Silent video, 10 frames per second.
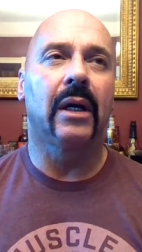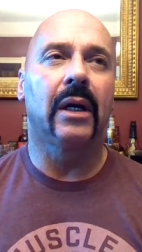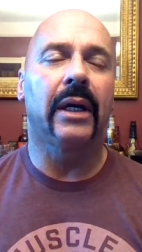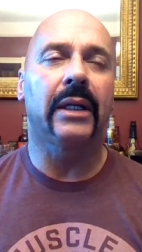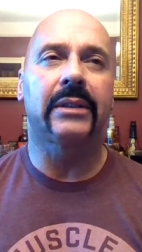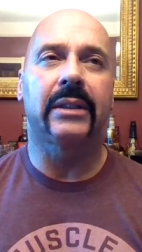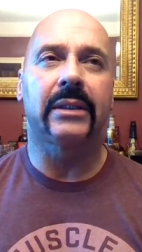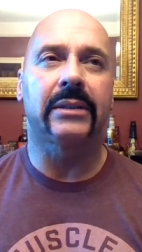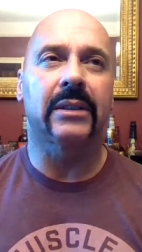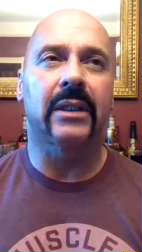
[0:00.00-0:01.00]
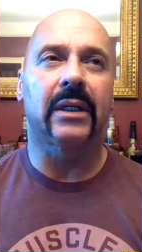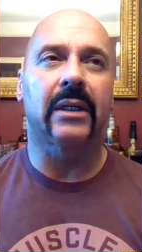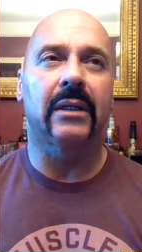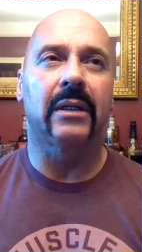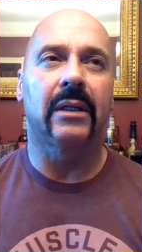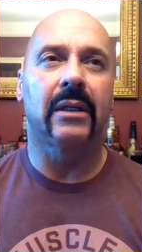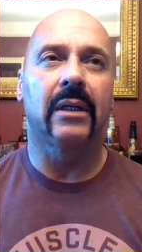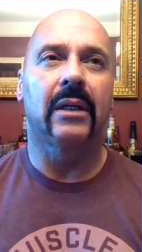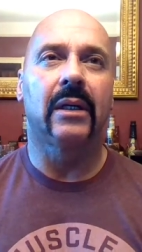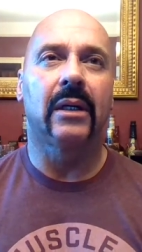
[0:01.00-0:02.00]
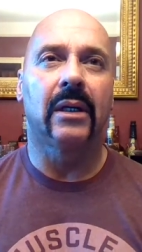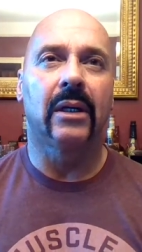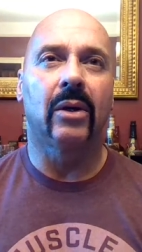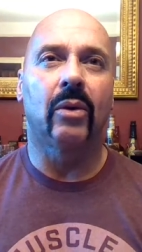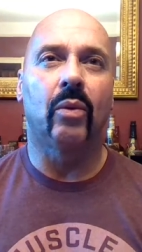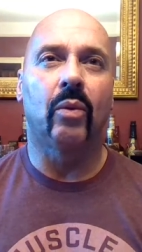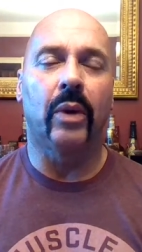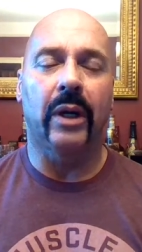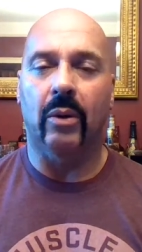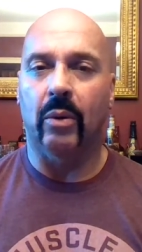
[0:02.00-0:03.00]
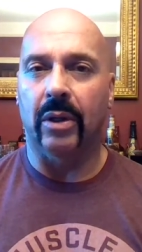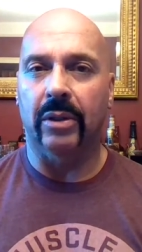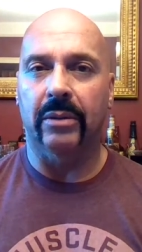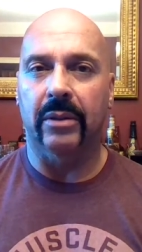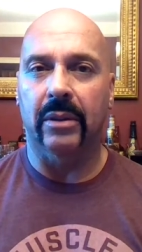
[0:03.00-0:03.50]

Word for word: it is uh, well worth